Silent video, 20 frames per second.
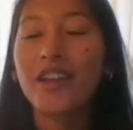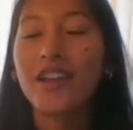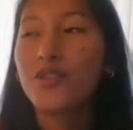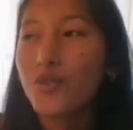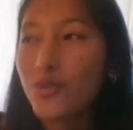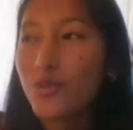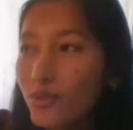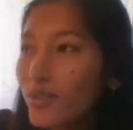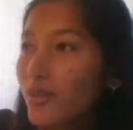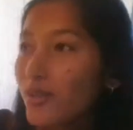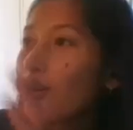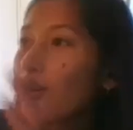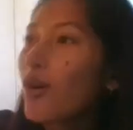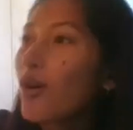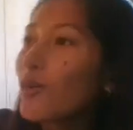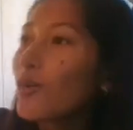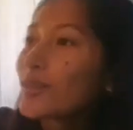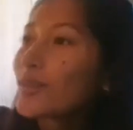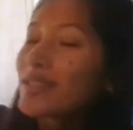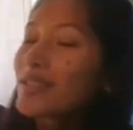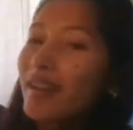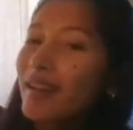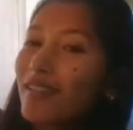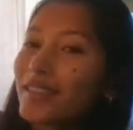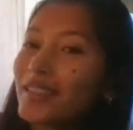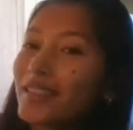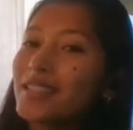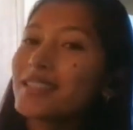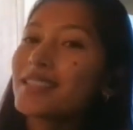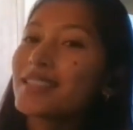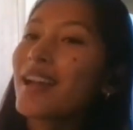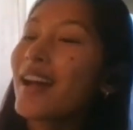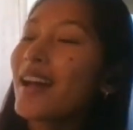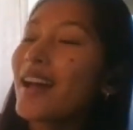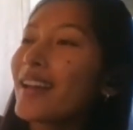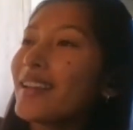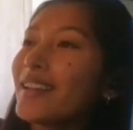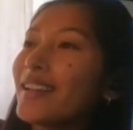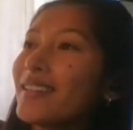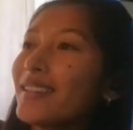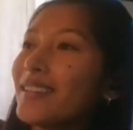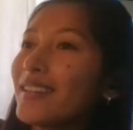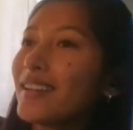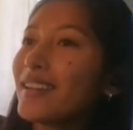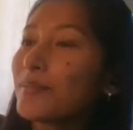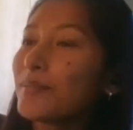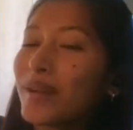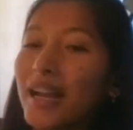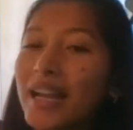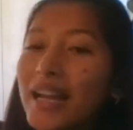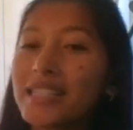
knew the goal was like on this side, but I